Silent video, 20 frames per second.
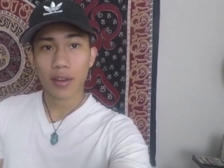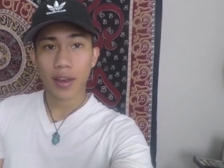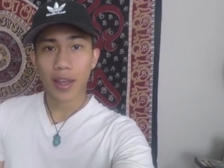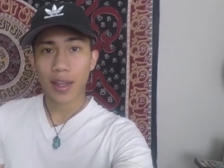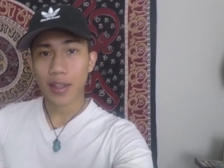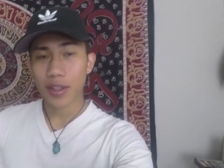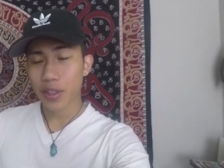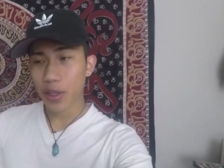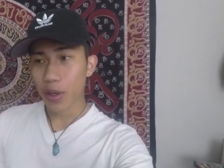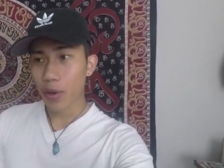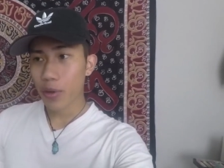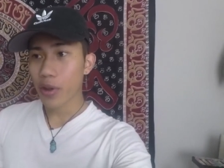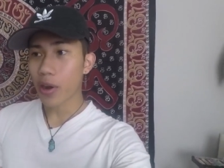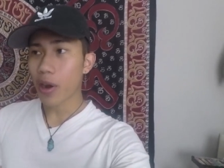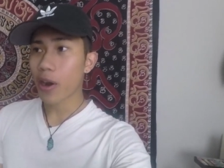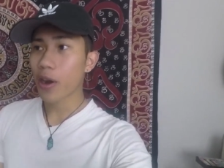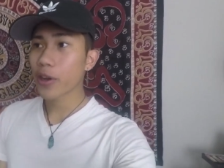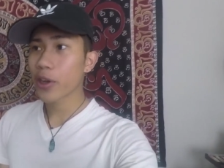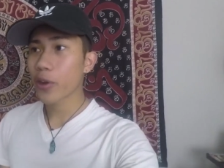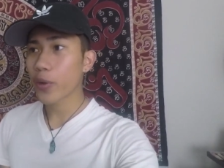And so there
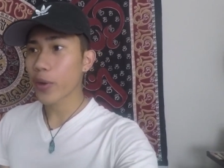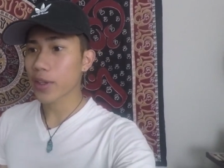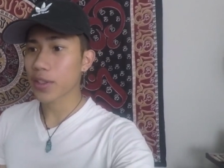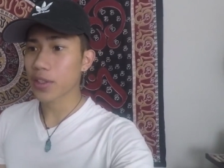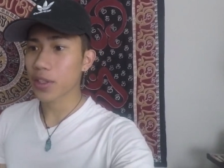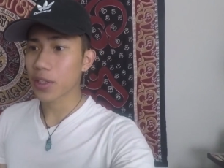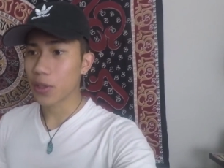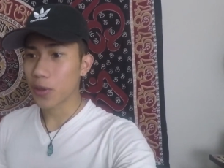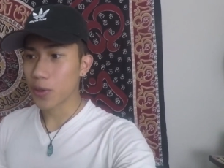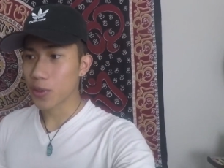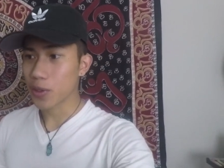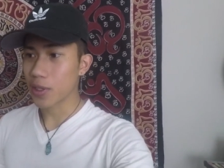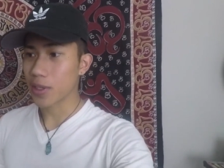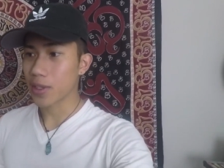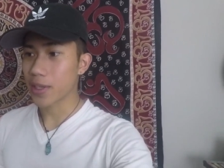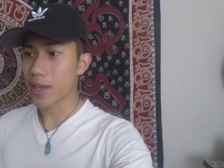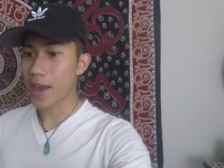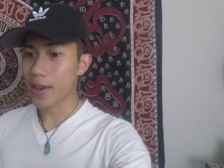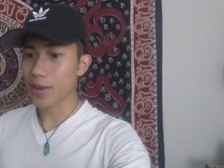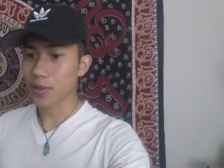are no
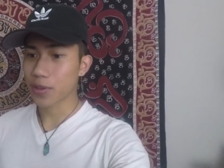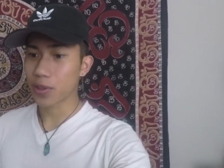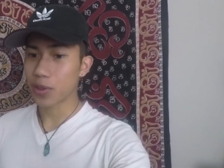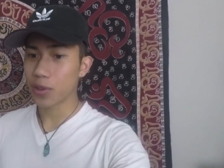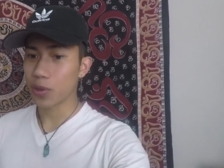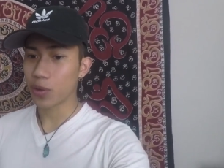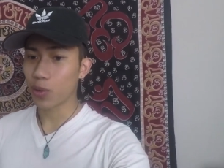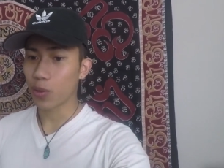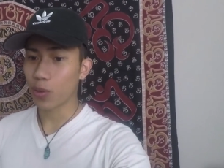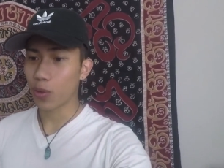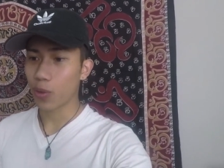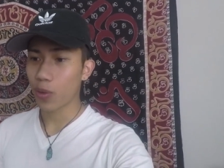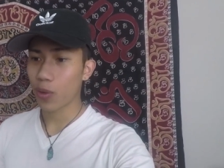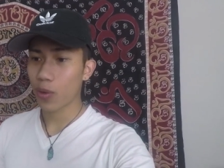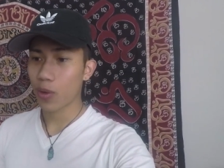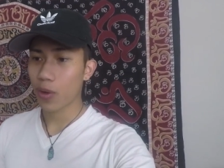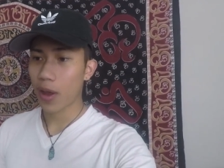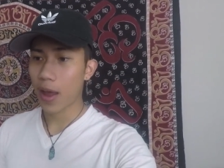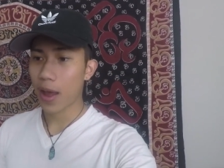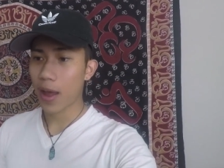excuses as to
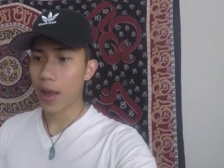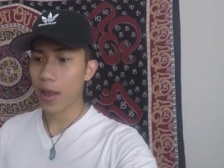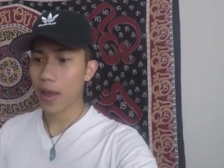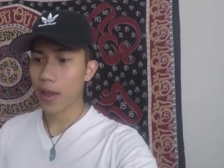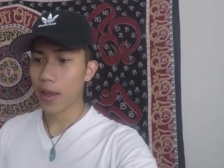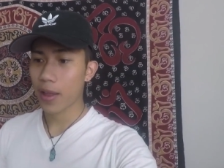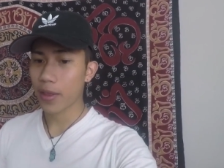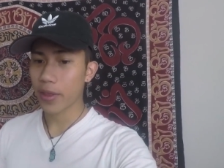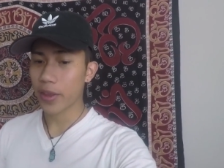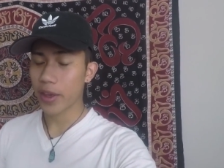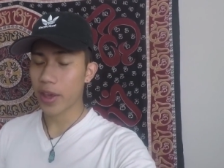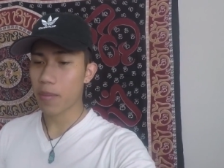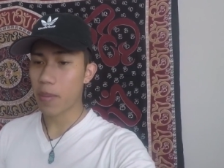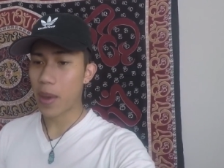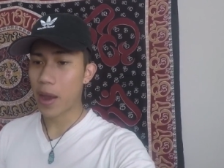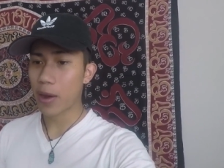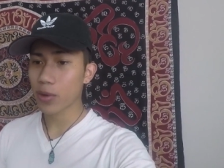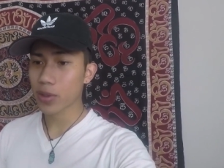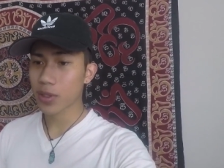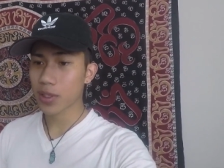the
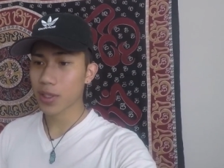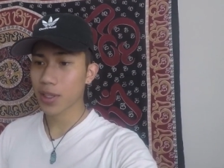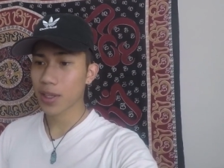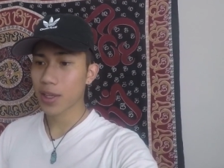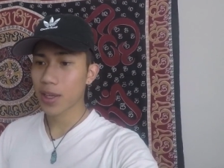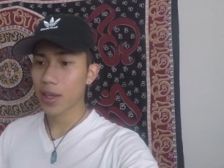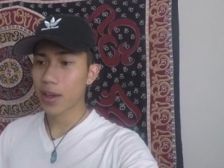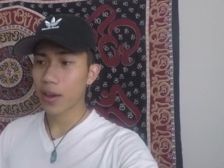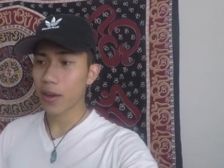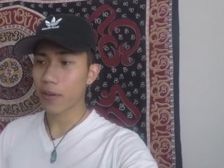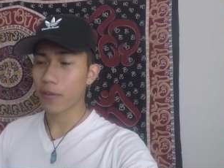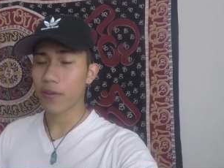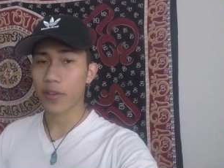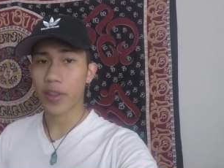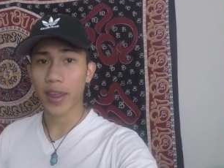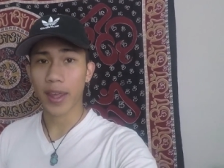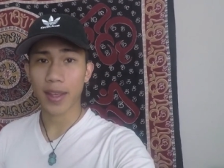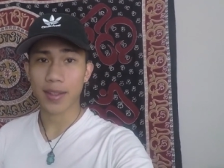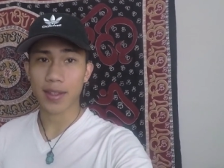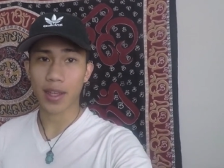amount of
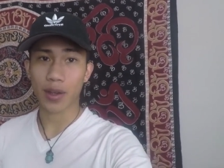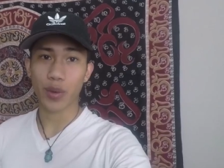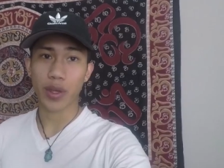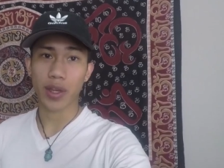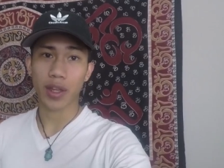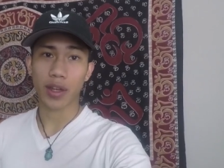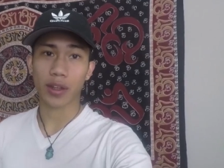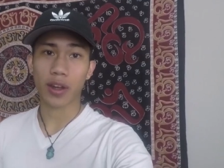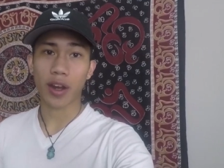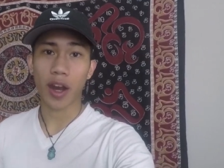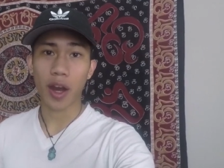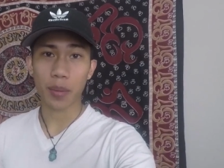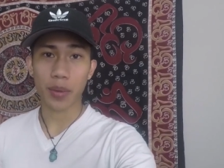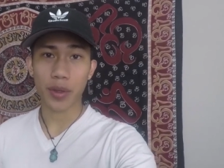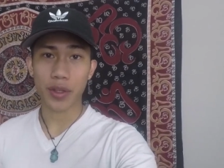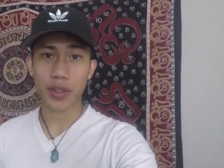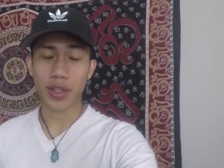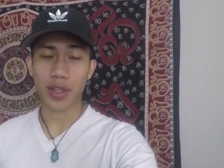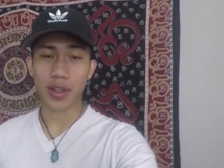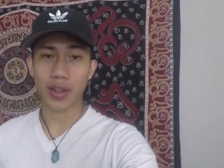things that we can
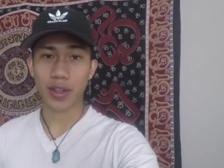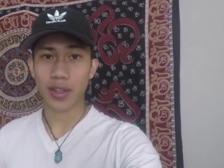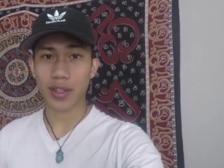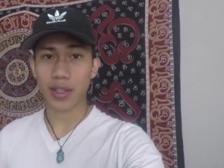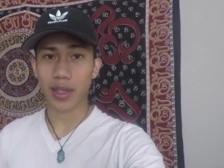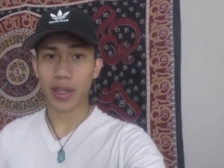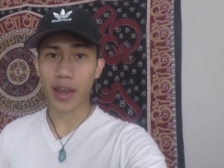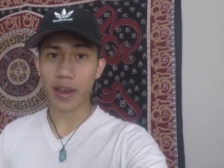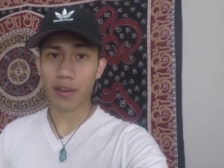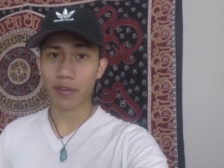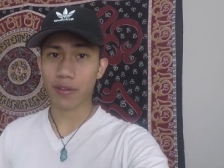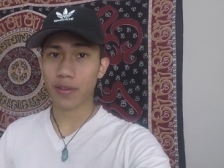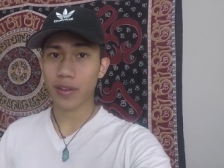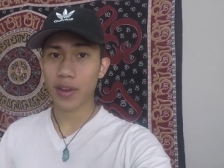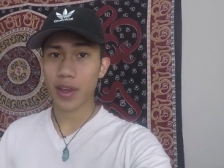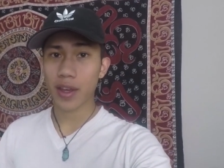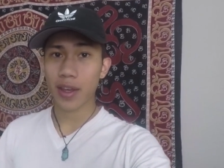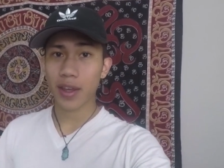accomplish in this life.